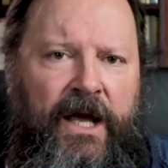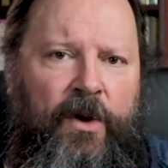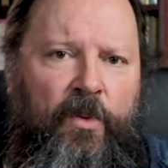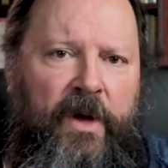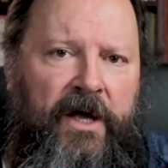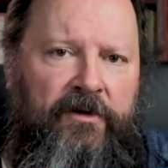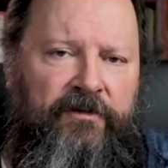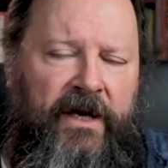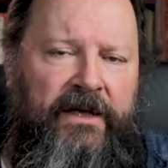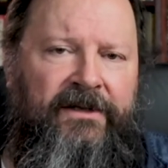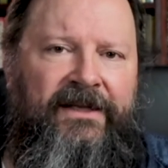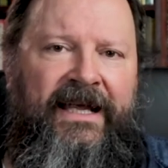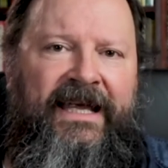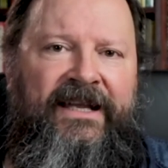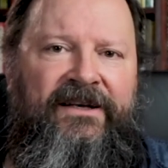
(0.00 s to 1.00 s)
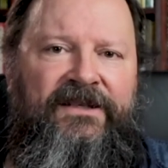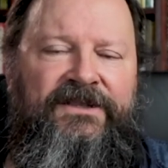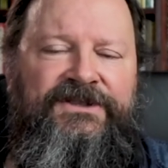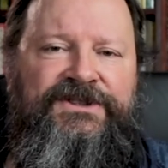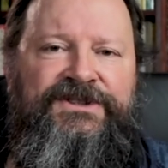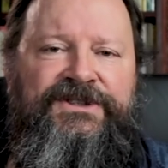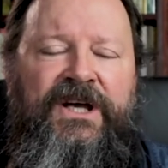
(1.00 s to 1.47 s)
where
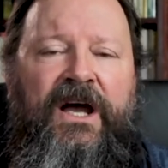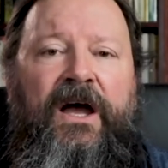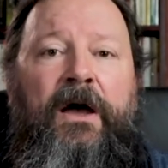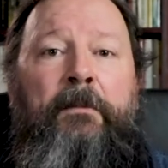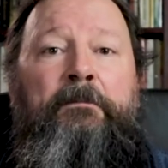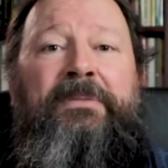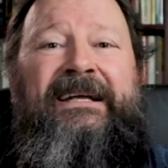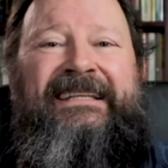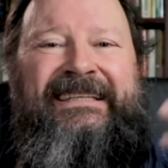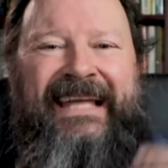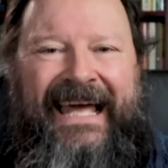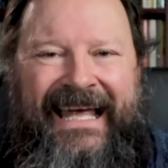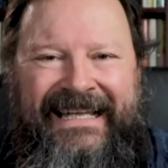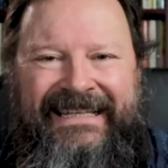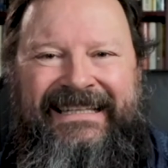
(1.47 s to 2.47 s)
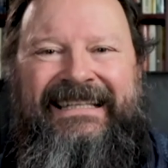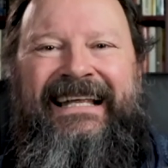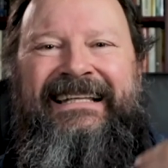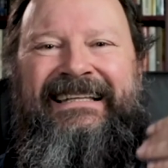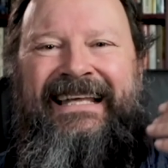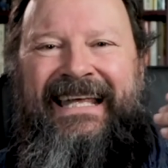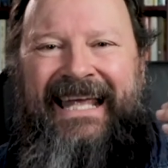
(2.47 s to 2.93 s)
regulators pretend
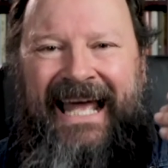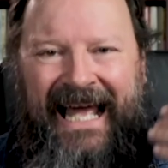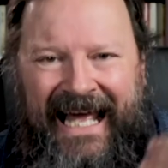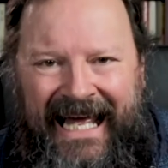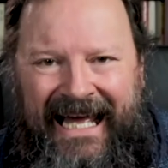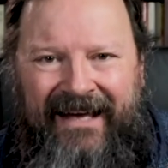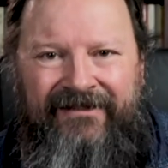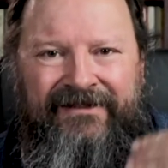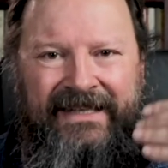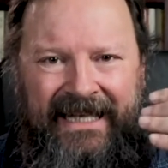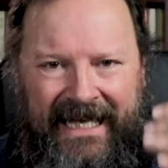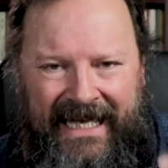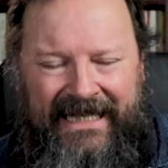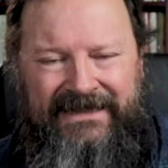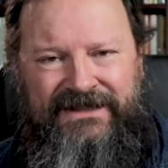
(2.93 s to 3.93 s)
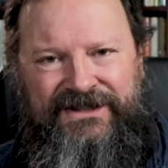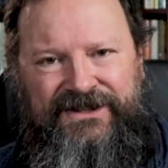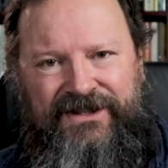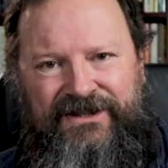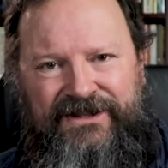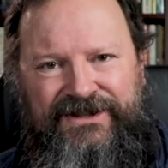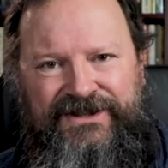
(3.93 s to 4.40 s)
that they have the
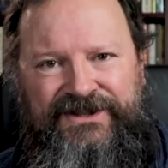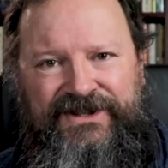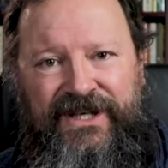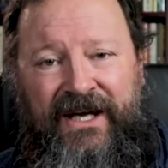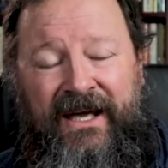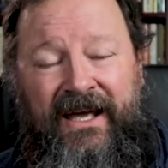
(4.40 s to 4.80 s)
answers